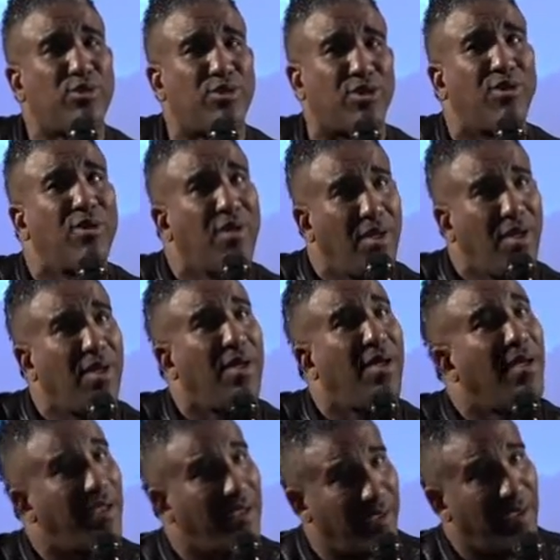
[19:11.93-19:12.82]

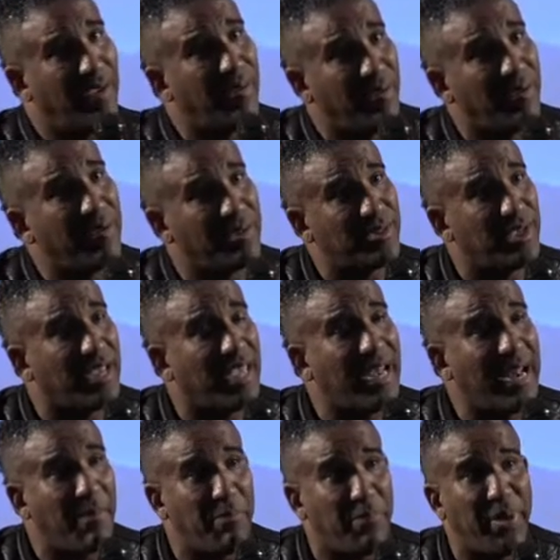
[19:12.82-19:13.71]
to
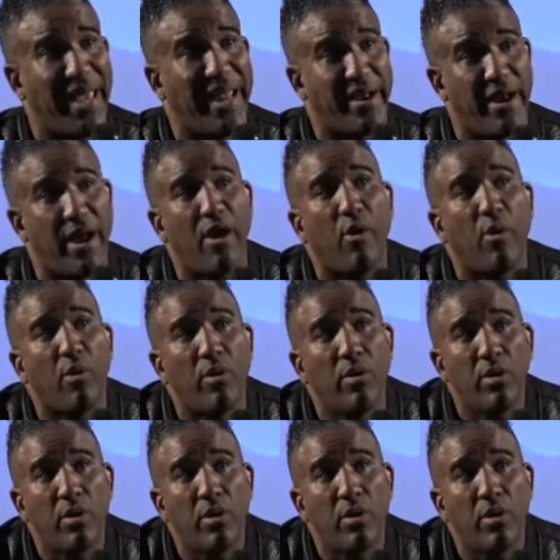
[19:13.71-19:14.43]
give them pain now.